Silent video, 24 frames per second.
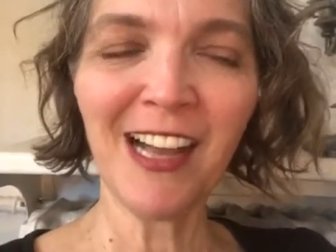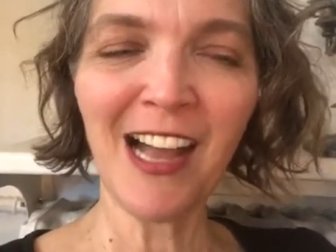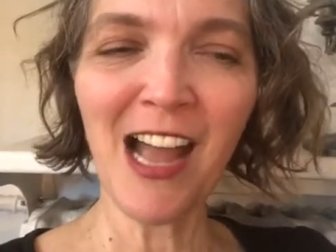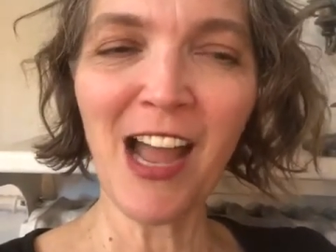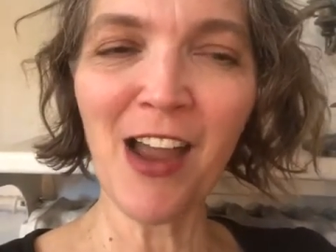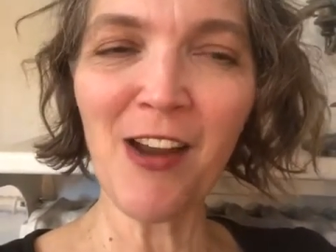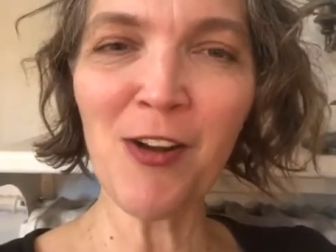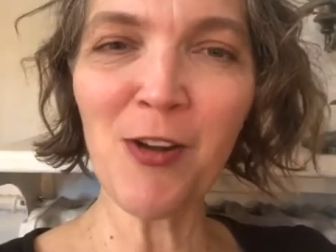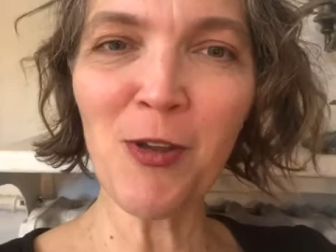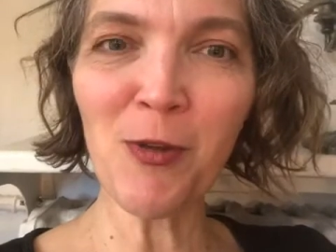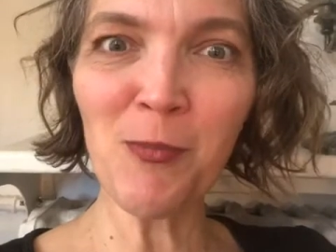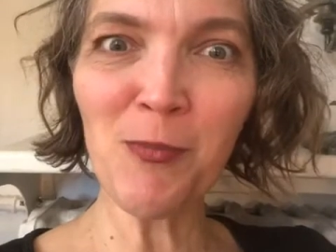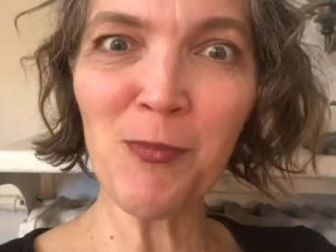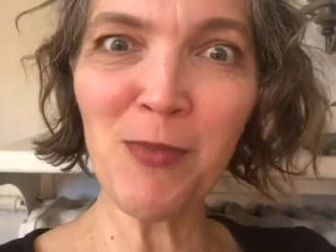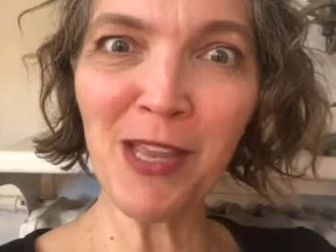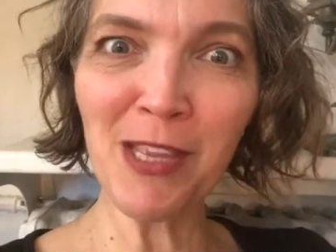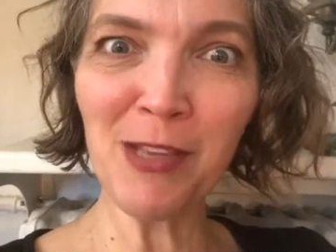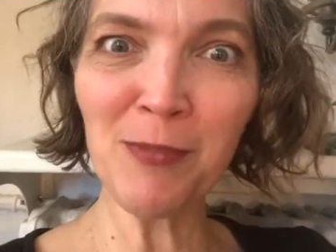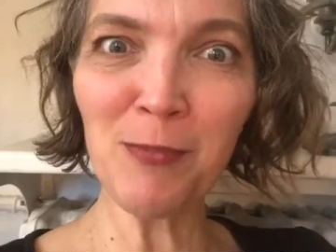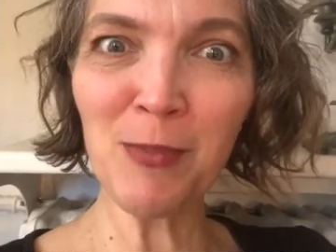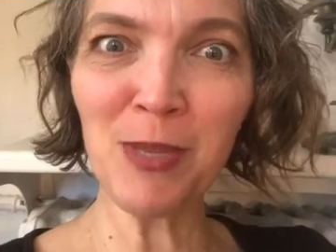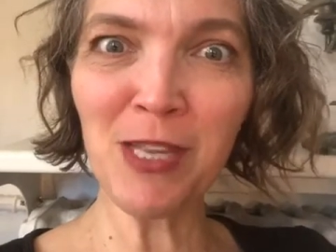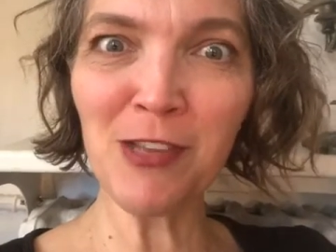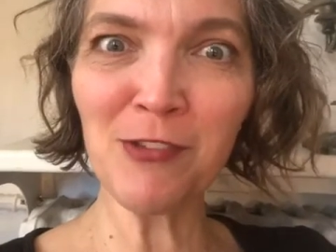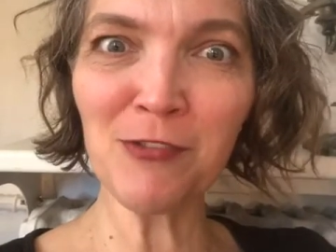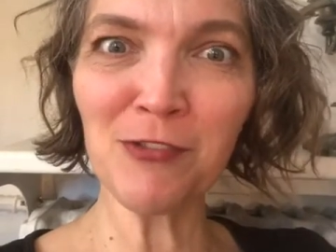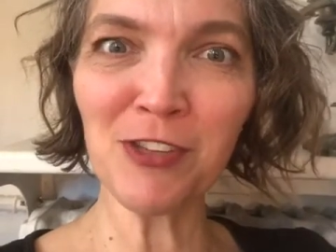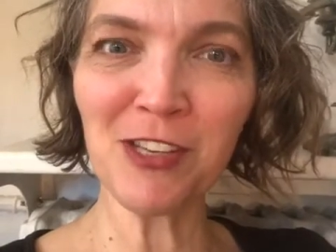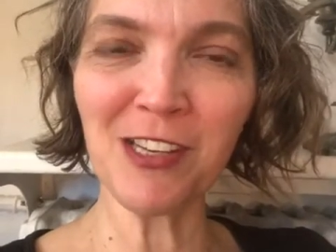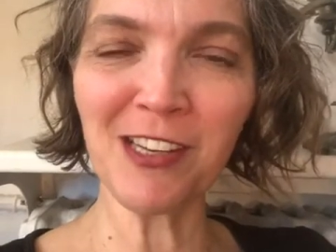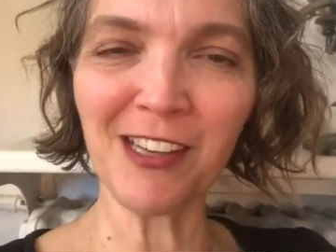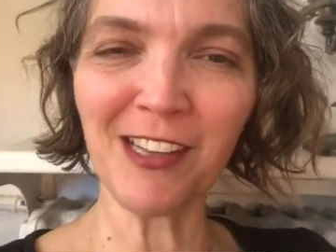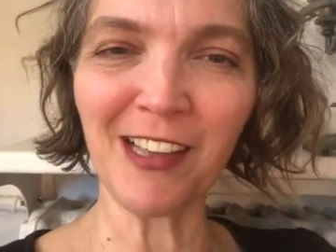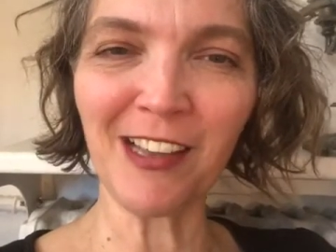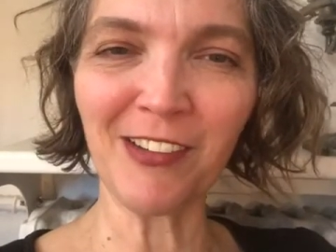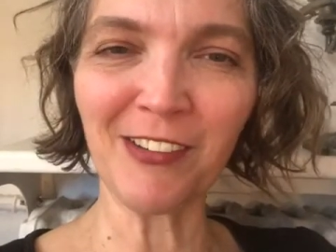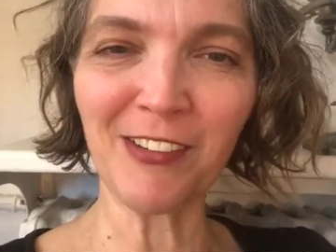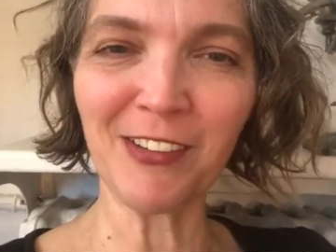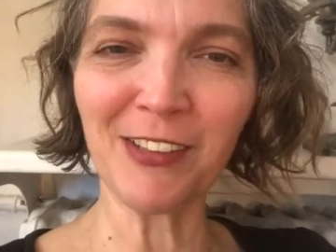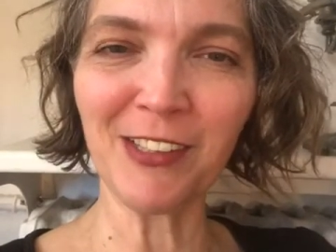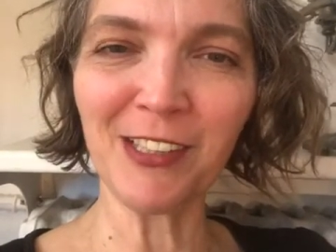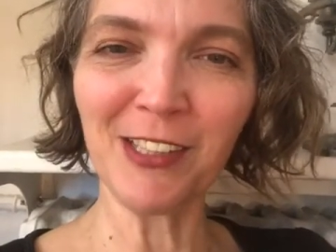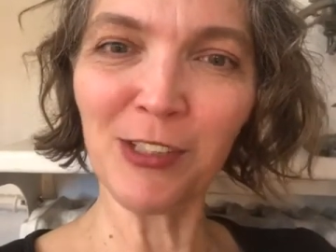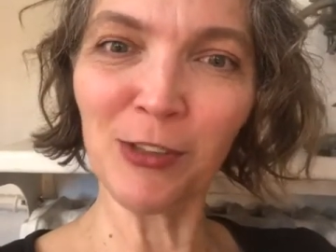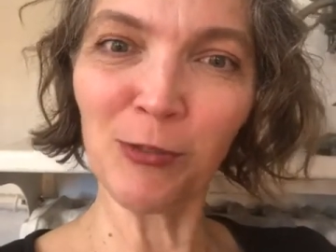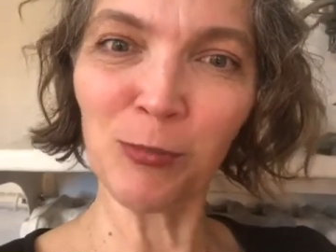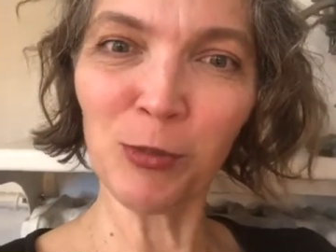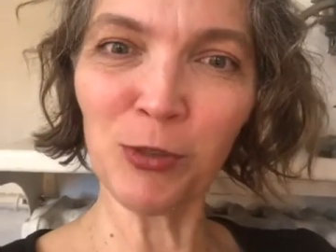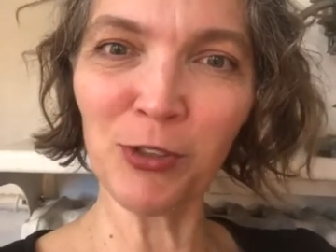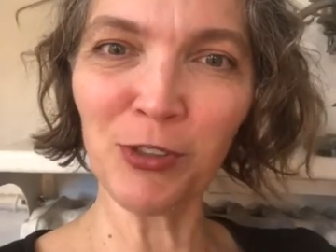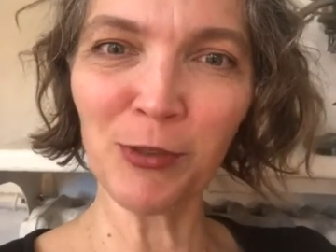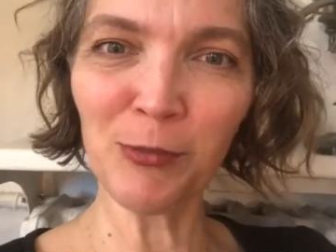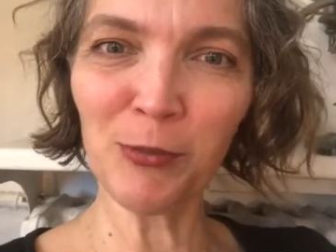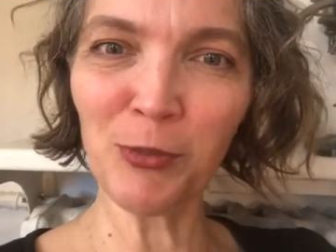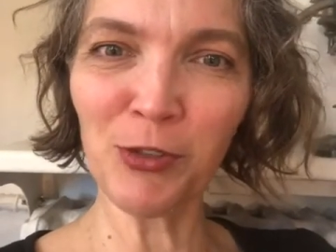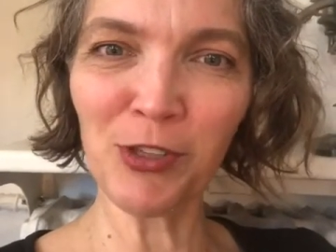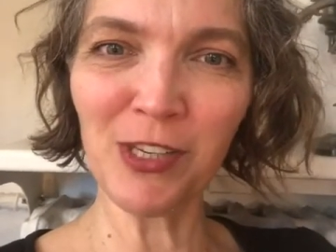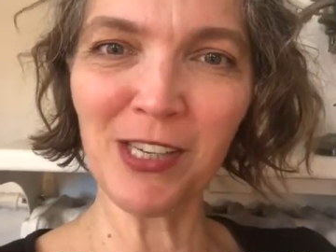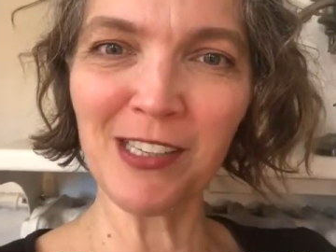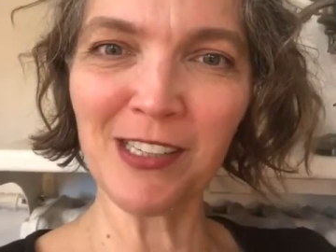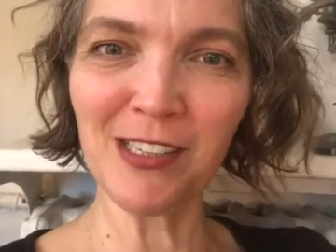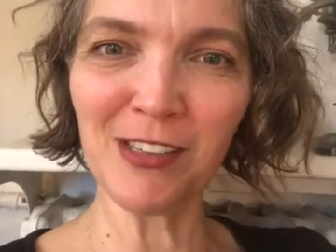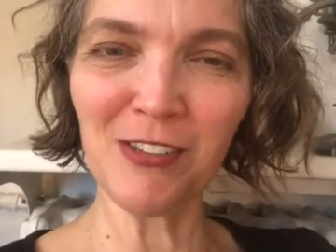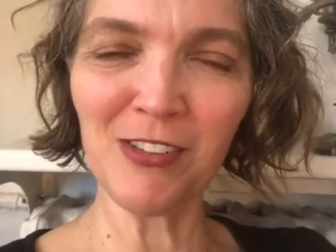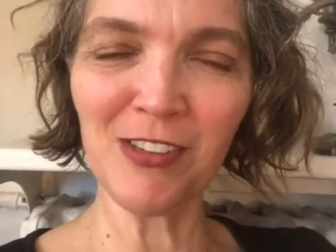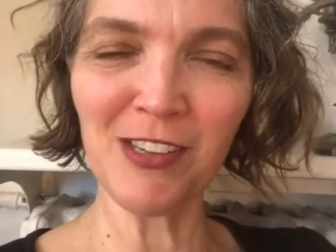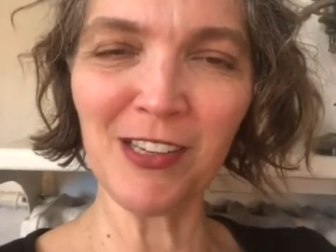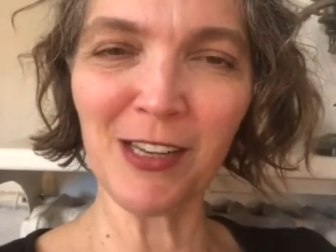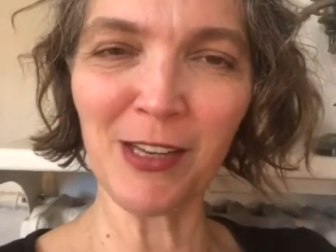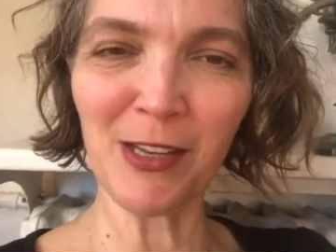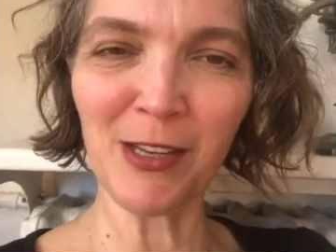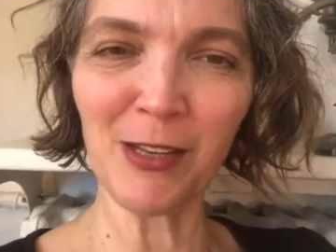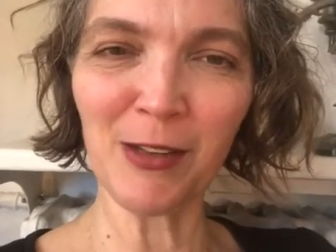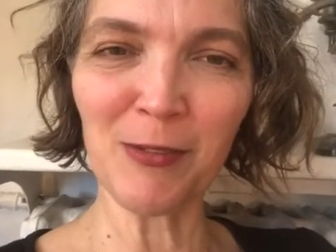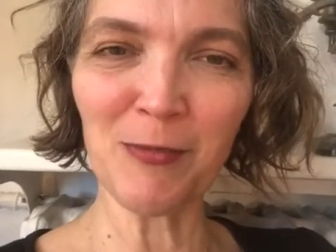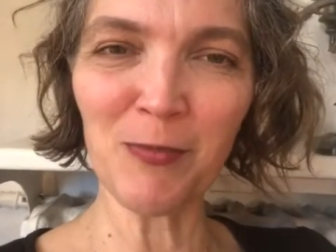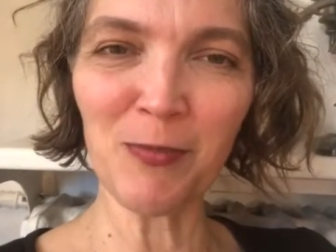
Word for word: I don't know, make me a video. Explore some creativity.